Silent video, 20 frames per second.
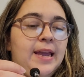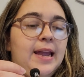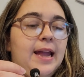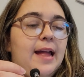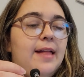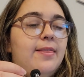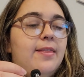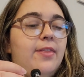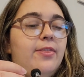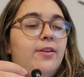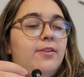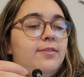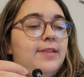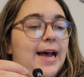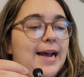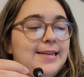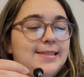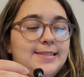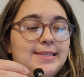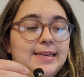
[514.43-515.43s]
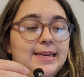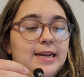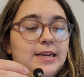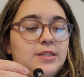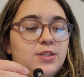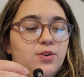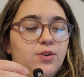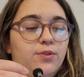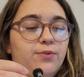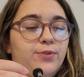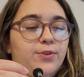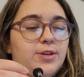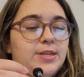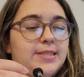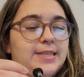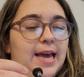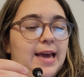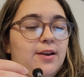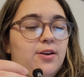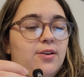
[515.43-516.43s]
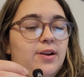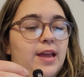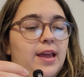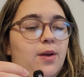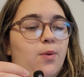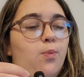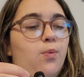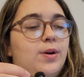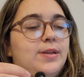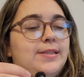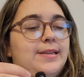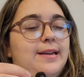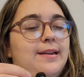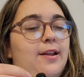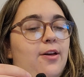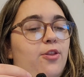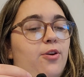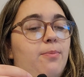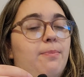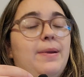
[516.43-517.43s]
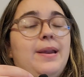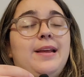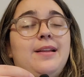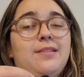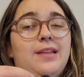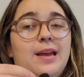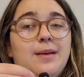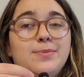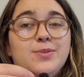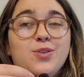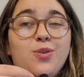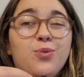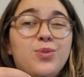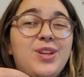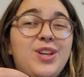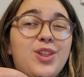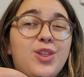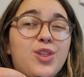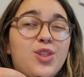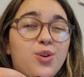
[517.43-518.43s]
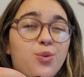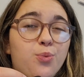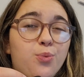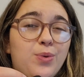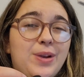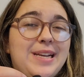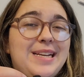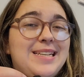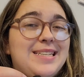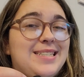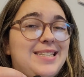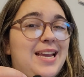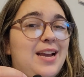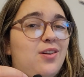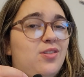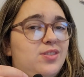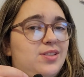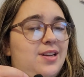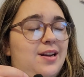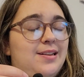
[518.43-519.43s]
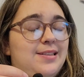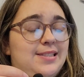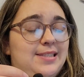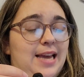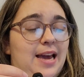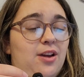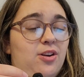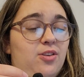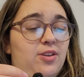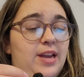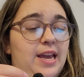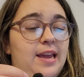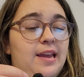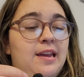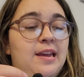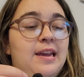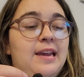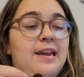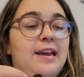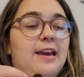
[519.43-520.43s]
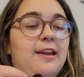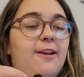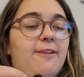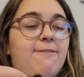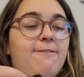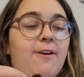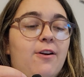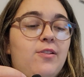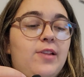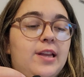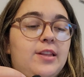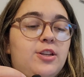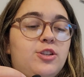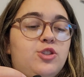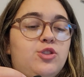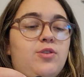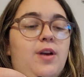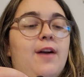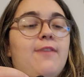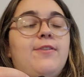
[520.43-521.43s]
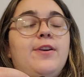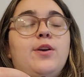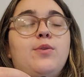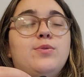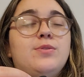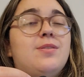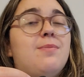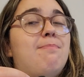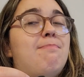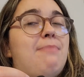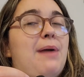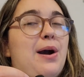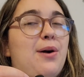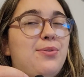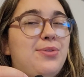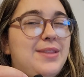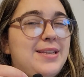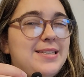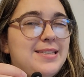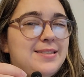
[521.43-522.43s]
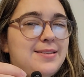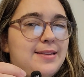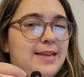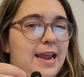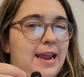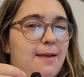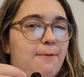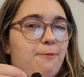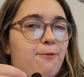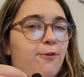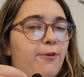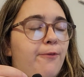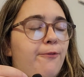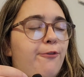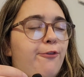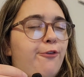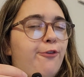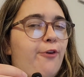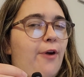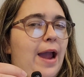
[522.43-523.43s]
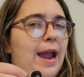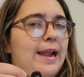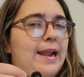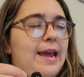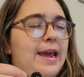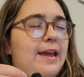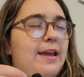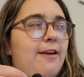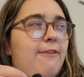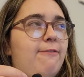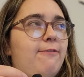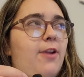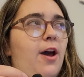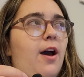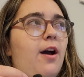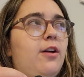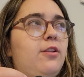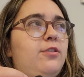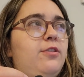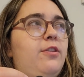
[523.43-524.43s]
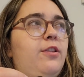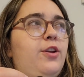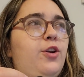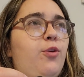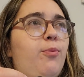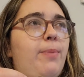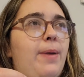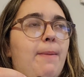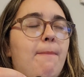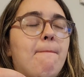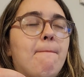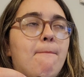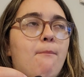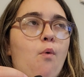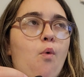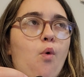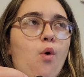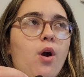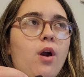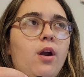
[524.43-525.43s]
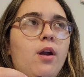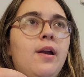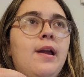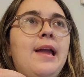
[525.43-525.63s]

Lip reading: And then the last thing I sold for Saturday was another mini lamp. So only 3 sales on Saturday. And I felt like the traffic was about the same from Friday, if not a little bit more